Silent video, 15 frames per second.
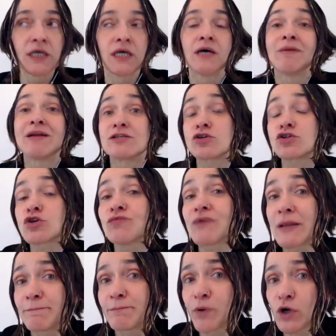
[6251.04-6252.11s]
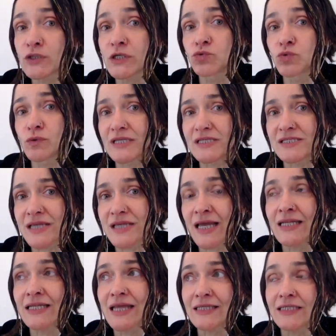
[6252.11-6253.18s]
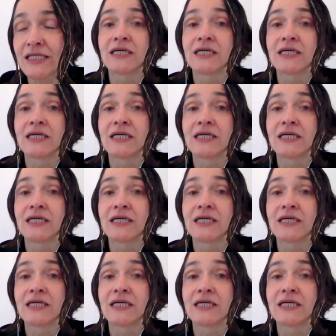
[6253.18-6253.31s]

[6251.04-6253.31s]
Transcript: But it's also very important to understand that